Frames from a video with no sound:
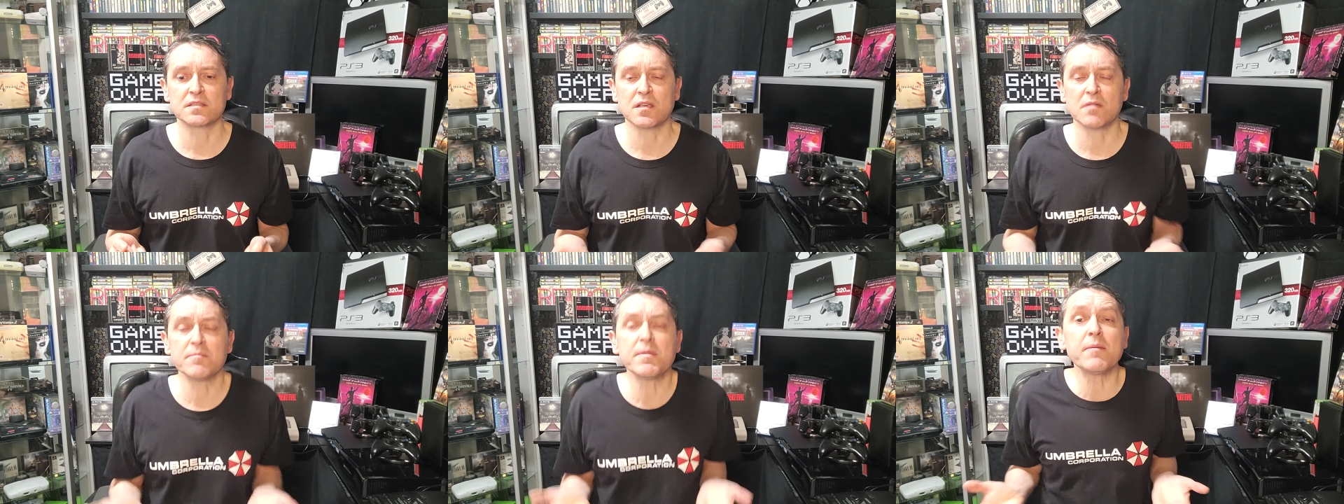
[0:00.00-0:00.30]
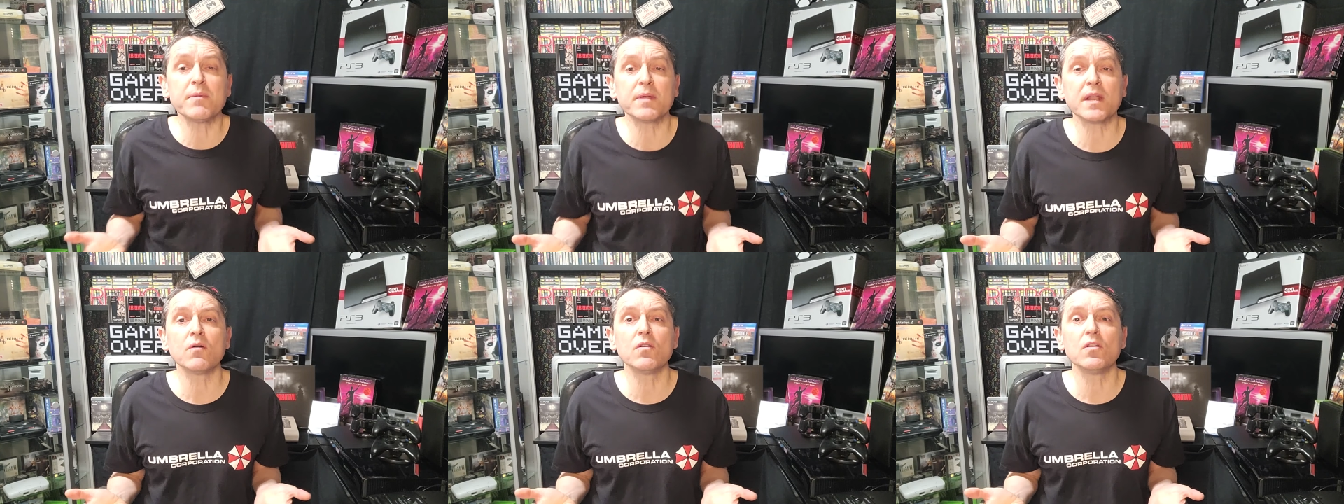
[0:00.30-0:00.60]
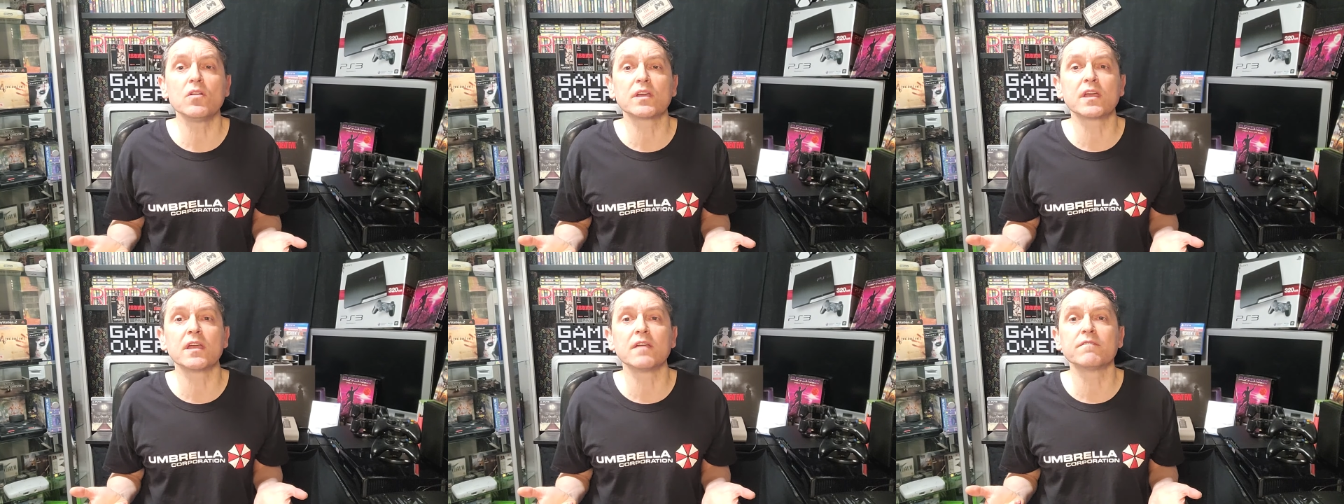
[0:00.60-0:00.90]
So maybe they were
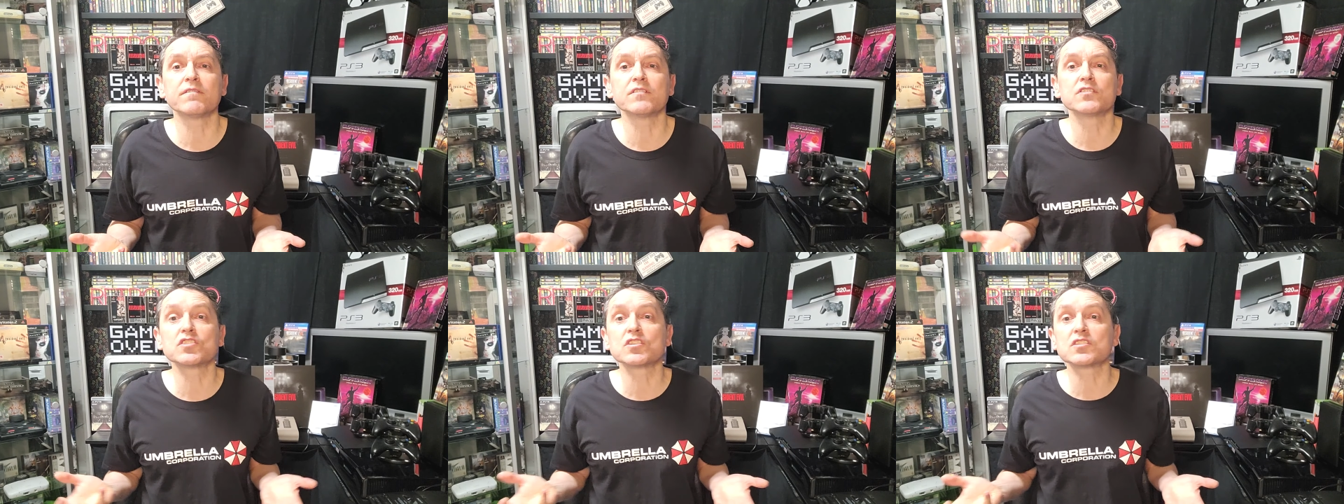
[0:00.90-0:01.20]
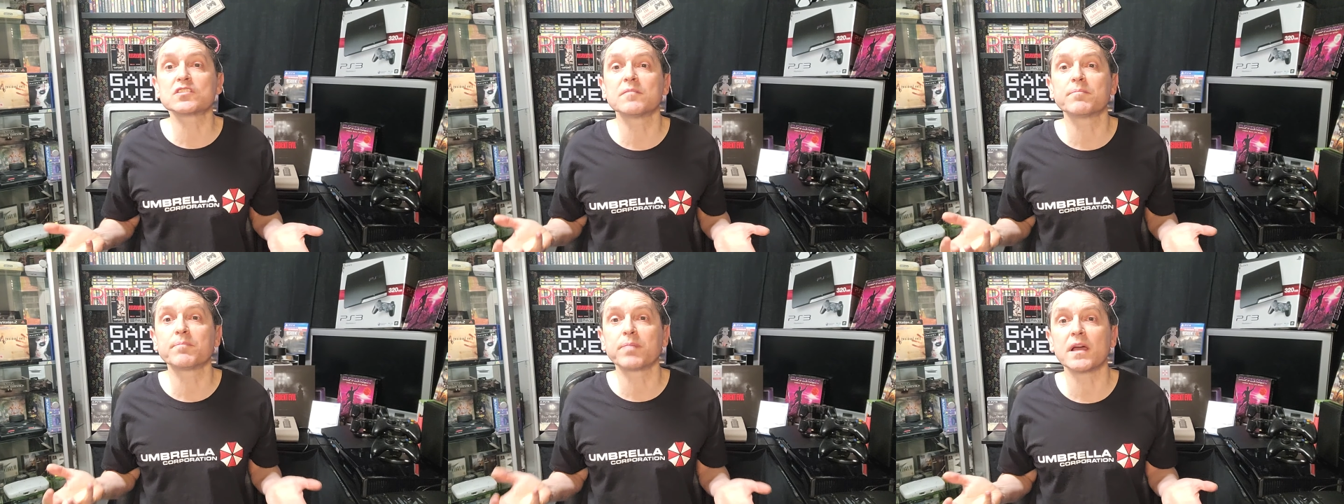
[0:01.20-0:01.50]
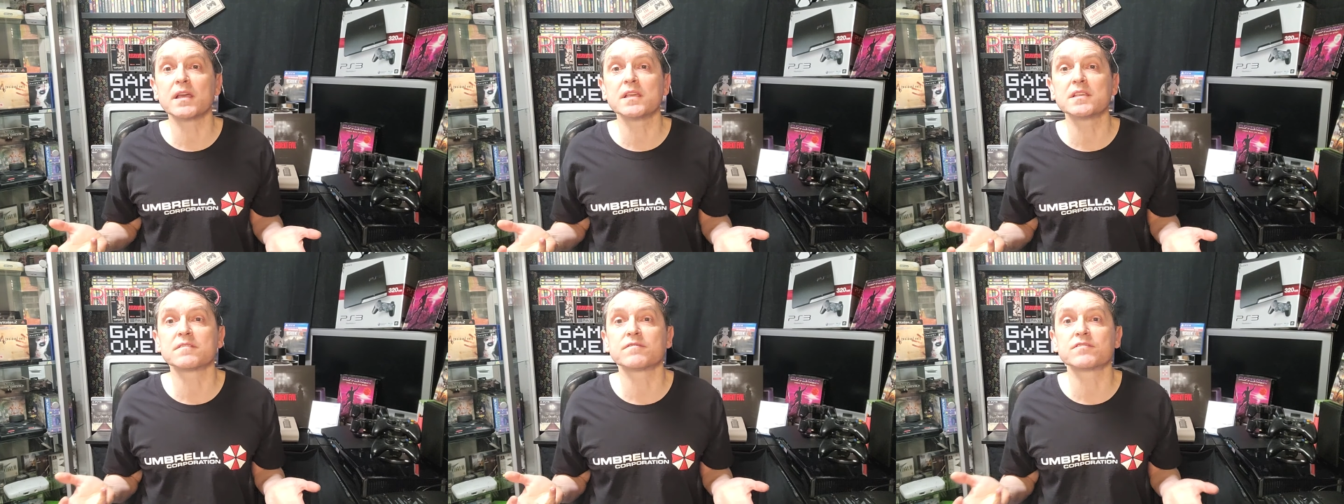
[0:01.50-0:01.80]
looking for just a
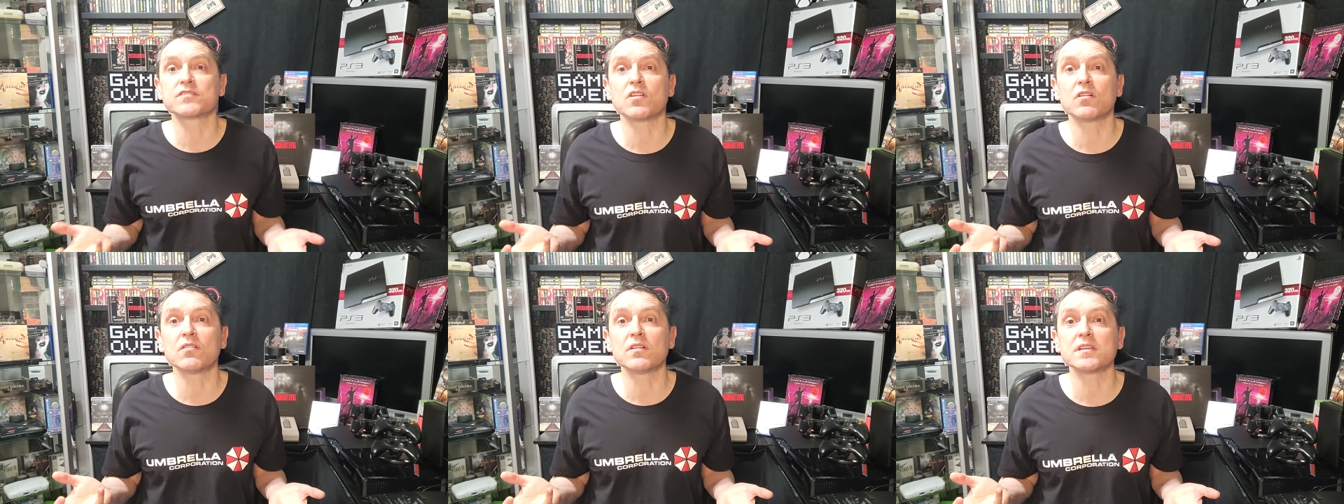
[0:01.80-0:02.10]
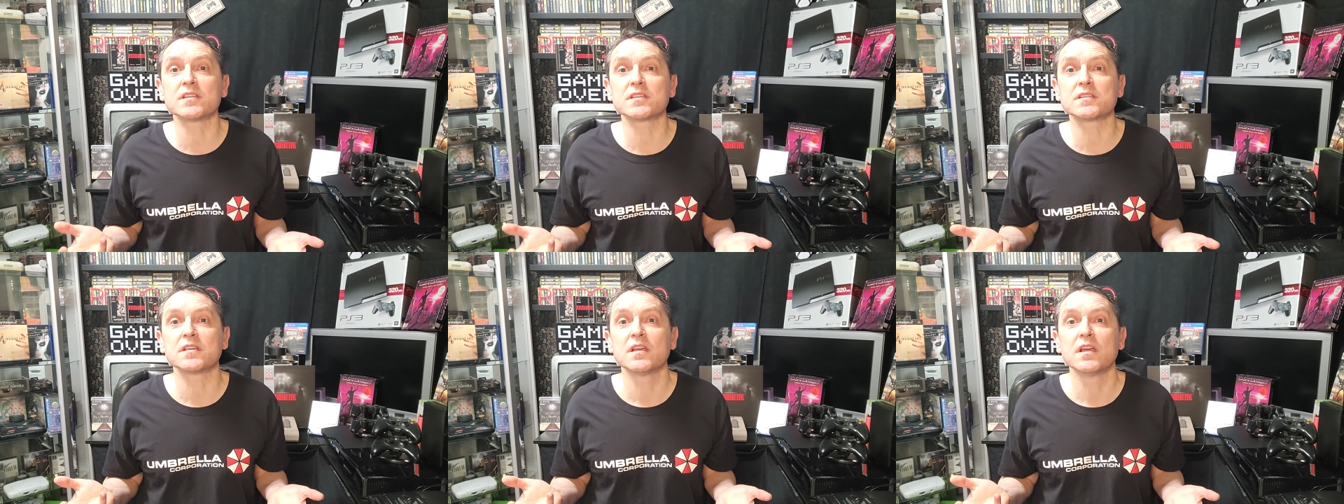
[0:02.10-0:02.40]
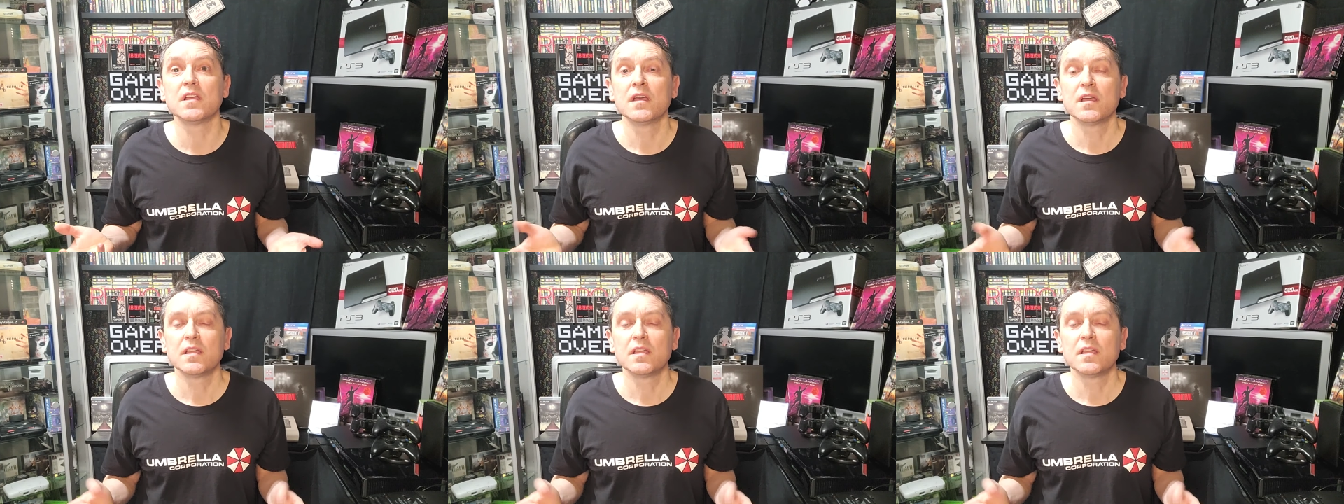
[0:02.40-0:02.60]
place of solace.